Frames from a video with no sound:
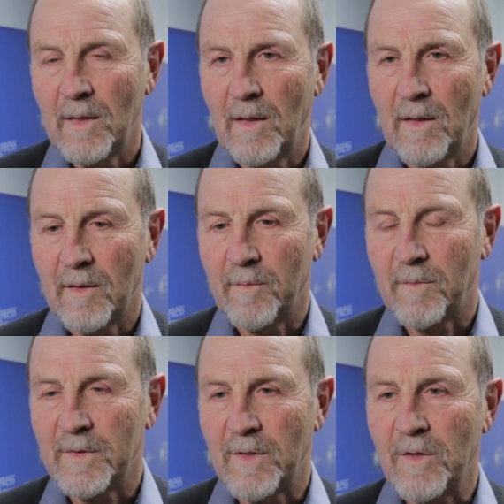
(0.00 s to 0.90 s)

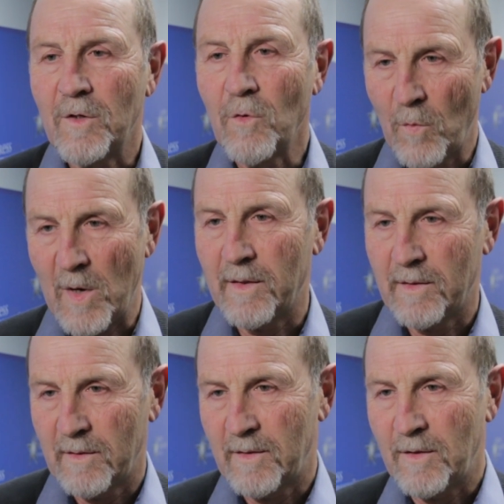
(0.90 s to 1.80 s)
The new
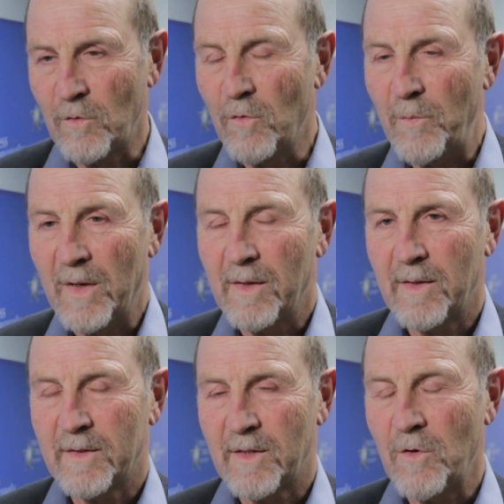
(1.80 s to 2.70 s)
one, the
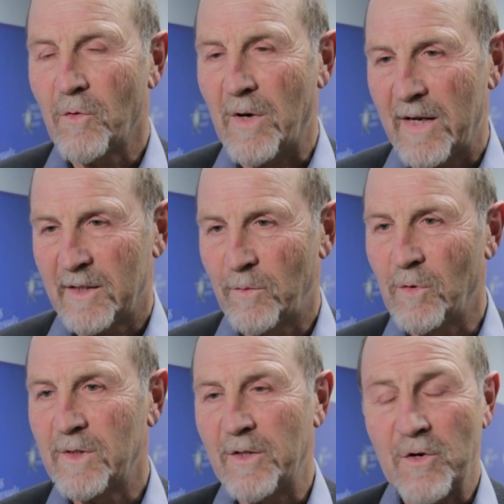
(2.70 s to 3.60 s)
new glass
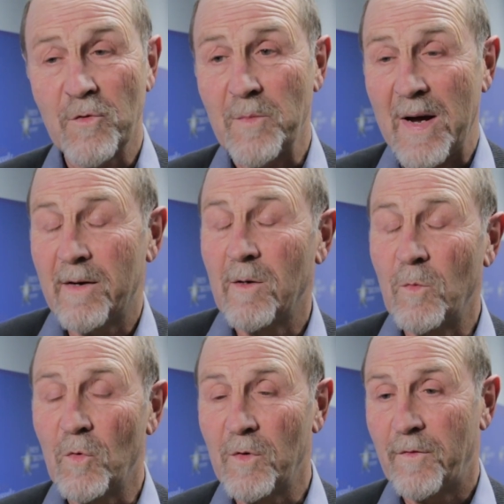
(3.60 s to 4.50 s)
wool, the new mineral
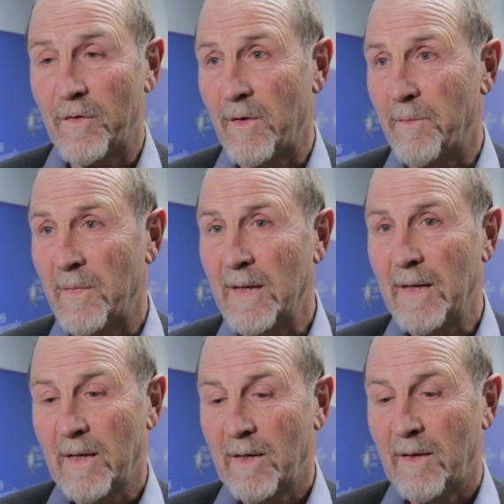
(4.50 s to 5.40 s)
wool from
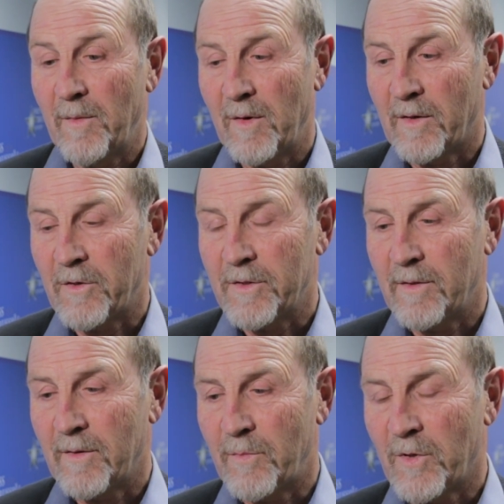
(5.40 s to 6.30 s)

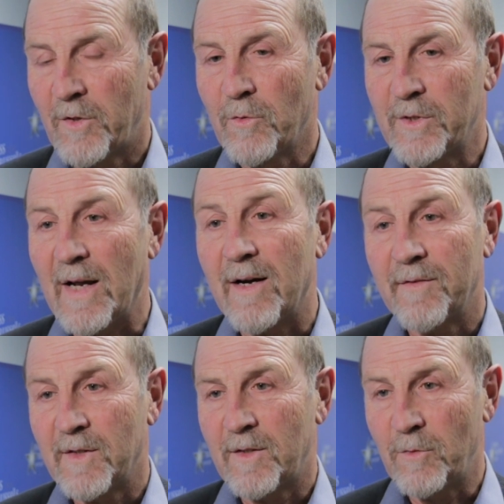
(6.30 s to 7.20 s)
produced
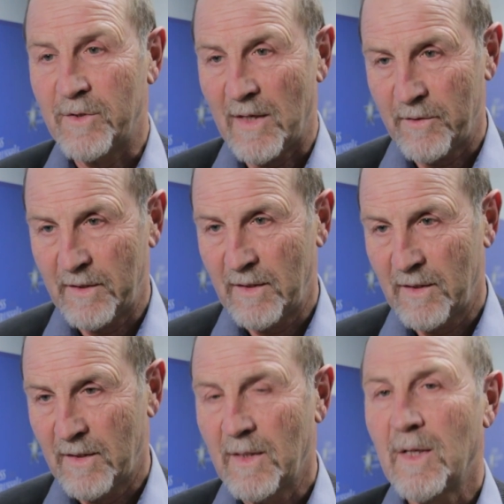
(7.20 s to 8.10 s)
after 2000
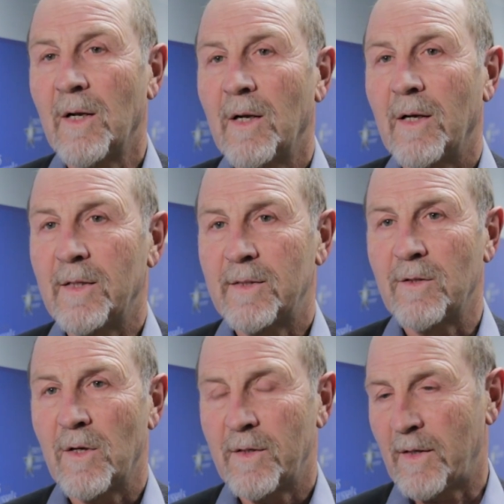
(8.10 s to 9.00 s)
is
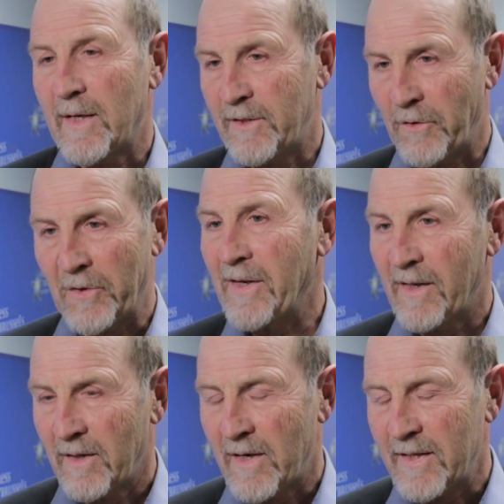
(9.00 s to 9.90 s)
not a
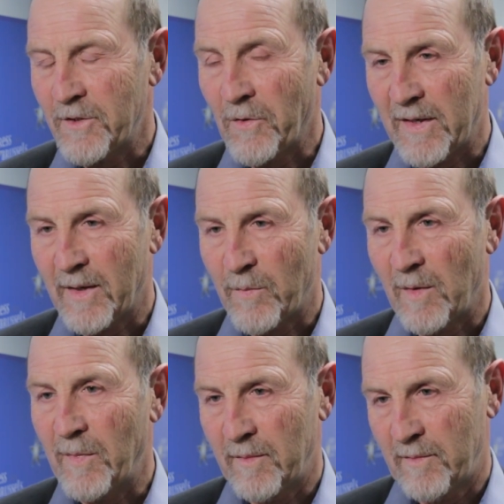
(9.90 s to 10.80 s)
carcinogenic
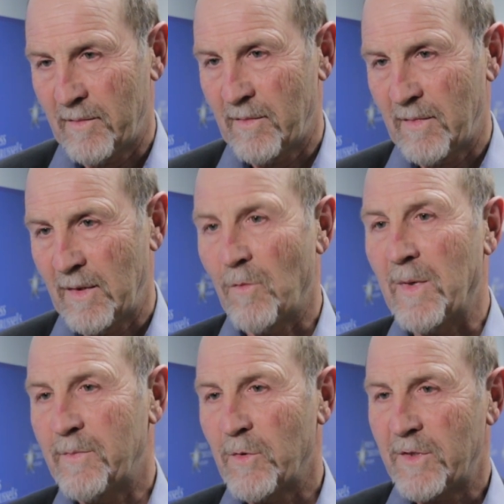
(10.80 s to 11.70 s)
problem. You
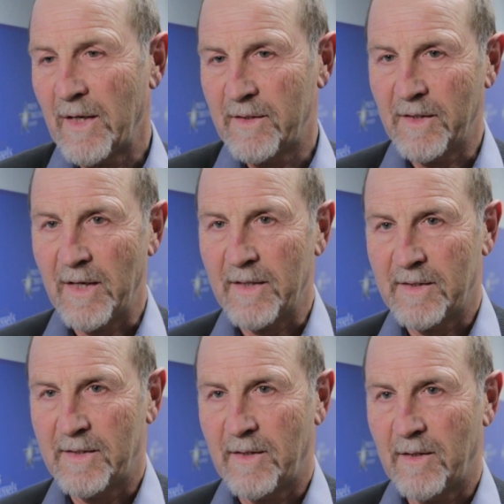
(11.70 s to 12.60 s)
must protect
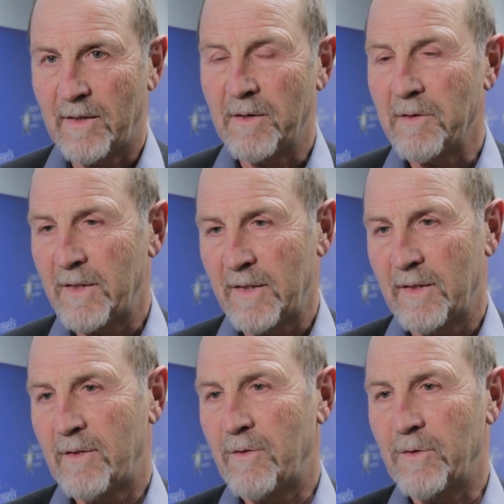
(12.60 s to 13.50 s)
against
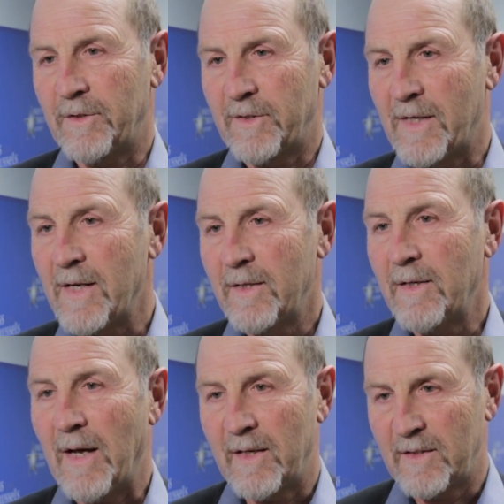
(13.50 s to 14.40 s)
irritant to
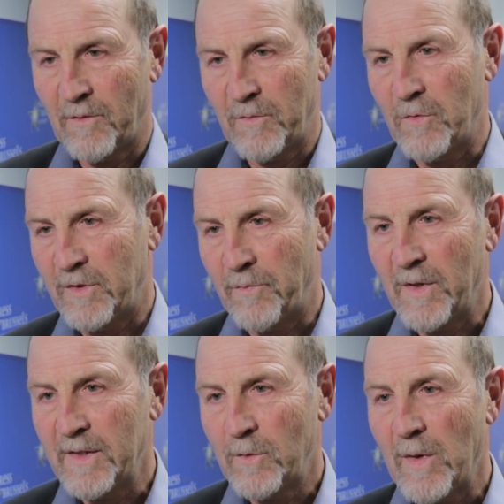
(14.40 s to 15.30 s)
skin and to the
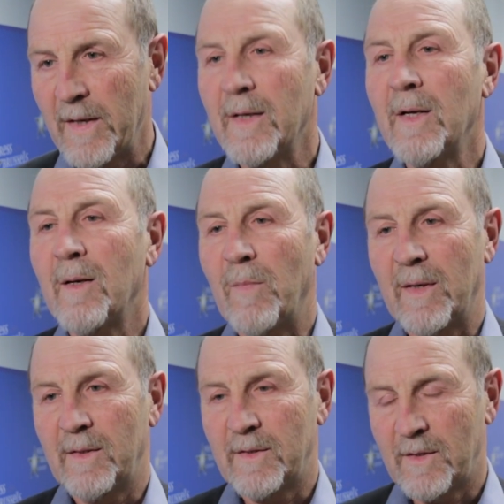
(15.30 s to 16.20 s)
breatheway,
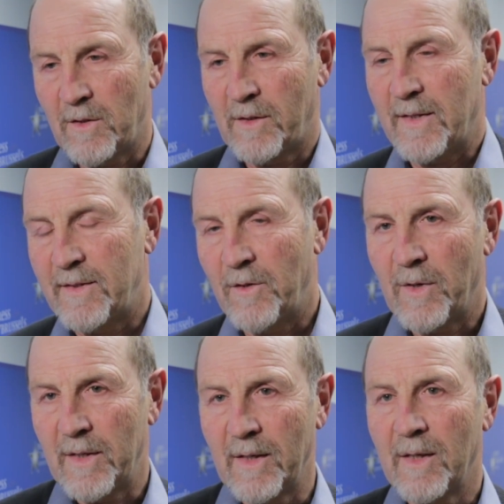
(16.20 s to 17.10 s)
but it's not
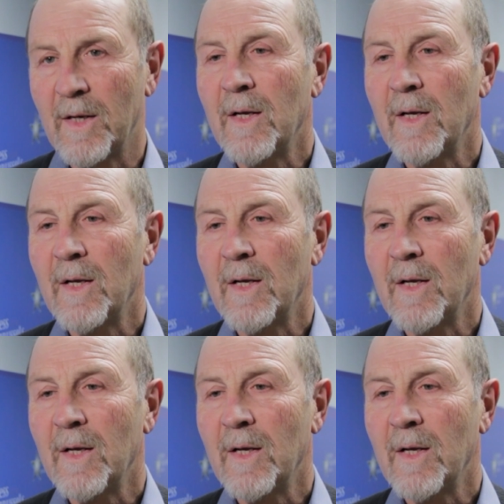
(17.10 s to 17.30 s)
carcinogenic.